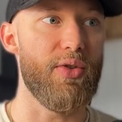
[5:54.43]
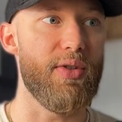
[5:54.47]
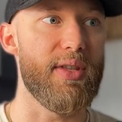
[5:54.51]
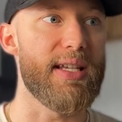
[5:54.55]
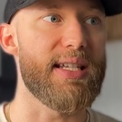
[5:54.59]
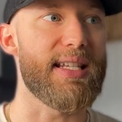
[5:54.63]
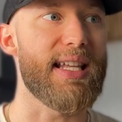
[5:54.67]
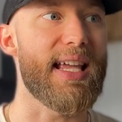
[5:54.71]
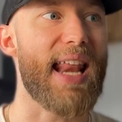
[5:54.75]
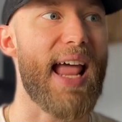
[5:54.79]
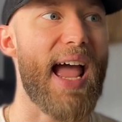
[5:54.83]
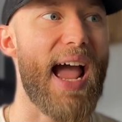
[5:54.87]

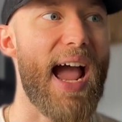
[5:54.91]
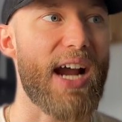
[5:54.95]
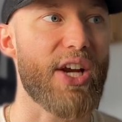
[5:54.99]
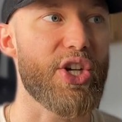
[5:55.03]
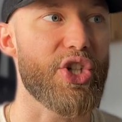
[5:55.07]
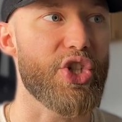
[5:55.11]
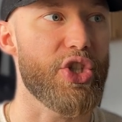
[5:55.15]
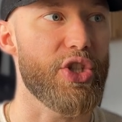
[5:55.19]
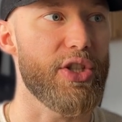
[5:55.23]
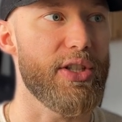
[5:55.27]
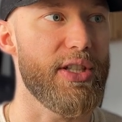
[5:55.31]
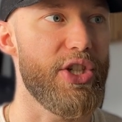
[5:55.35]
this, it
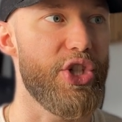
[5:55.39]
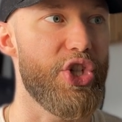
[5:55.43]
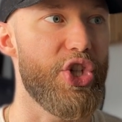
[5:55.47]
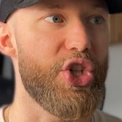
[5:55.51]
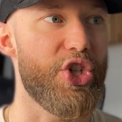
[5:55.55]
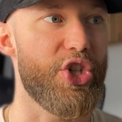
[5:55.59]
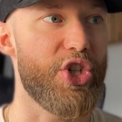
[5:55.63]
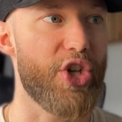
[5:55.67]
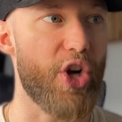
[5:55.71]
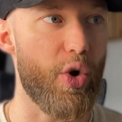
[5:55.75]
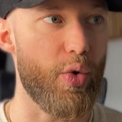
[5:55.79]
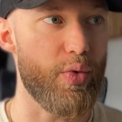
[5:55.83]
actually
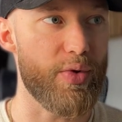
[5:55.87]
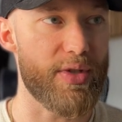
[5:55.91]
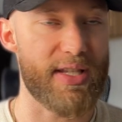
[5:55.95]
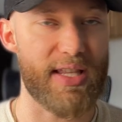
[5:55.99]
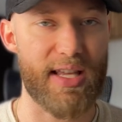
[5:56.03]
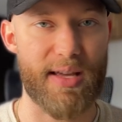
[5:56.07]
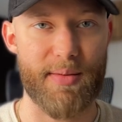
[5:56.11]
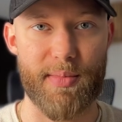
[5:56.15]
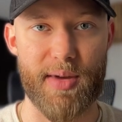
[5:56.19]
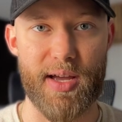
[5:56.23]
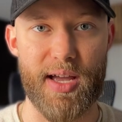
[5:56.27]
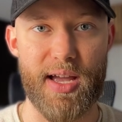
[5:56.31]
shows
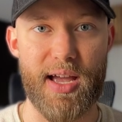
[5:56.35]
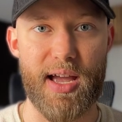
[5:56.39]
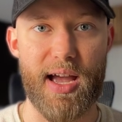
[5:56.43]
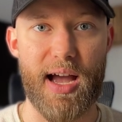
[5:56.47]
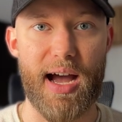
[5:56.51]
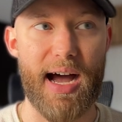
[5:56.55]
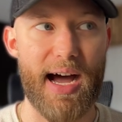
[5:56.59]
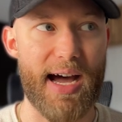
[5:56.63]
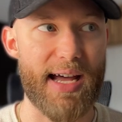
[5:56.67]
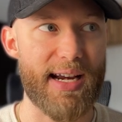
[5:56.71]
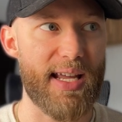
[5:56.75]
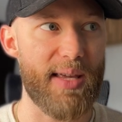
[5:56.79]
them
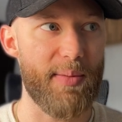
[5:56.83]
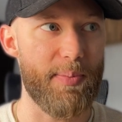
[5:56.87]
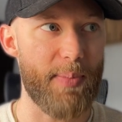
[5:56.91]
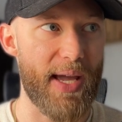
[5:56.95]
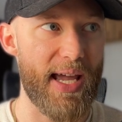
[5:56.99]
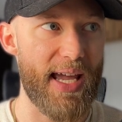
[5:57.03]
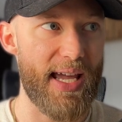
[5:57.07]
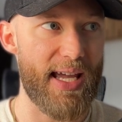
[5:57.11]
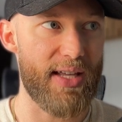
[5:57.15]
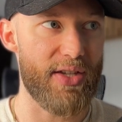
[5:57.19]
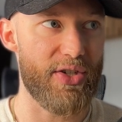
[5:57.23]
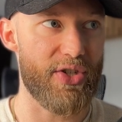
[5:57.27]
on a
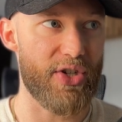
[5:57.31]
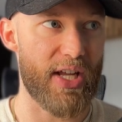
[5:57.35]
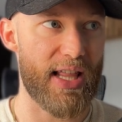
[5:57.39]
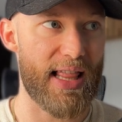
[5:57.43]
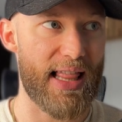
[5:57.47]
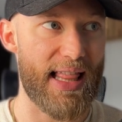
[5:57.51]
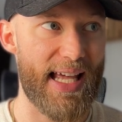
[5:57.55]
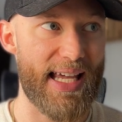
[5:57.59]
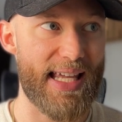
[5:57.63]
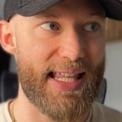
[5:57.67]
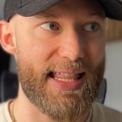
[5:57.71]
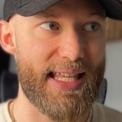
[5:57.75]
page
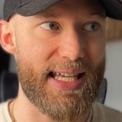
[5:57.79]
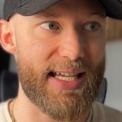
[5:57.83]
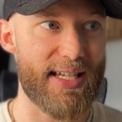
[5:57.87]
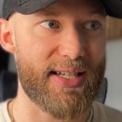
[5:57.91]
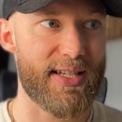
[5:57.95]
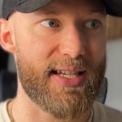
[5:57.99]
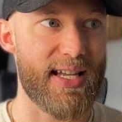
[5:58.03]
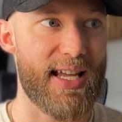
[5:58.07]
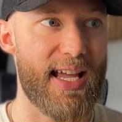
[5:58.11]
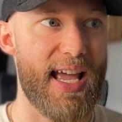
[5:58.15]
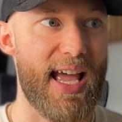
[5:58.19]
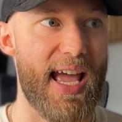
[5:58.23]
like
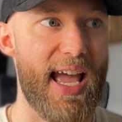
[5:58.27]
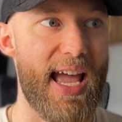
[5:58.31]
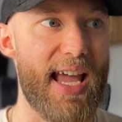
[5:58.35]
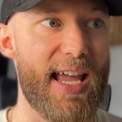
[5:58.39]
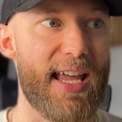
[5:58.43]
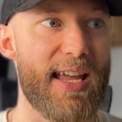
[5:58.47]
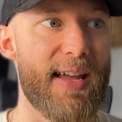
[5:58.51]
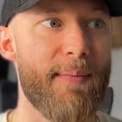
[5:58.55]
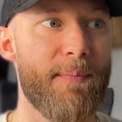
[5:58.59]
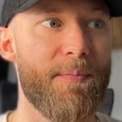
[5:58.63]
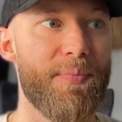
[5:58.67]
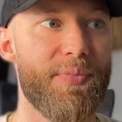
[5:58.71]
this,
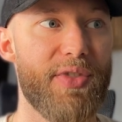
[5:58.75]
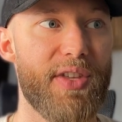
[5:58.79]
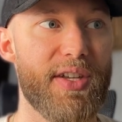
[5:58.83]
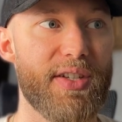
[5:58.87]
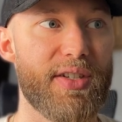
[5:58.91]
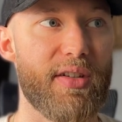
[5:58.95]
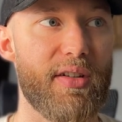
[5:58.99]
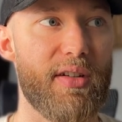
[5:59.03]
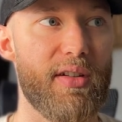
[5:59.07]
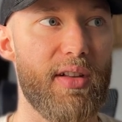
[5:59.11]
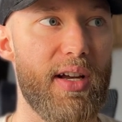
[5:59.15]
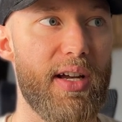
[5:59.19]
hey,
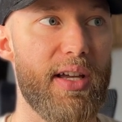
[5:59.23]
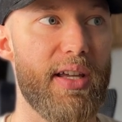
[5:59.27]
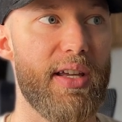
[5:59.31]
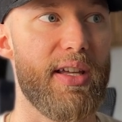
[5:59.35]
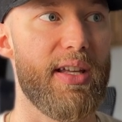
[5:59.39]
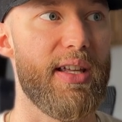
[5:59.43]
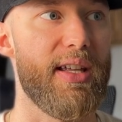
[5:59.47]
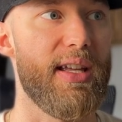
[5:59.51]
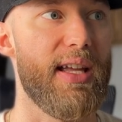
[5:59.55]
this client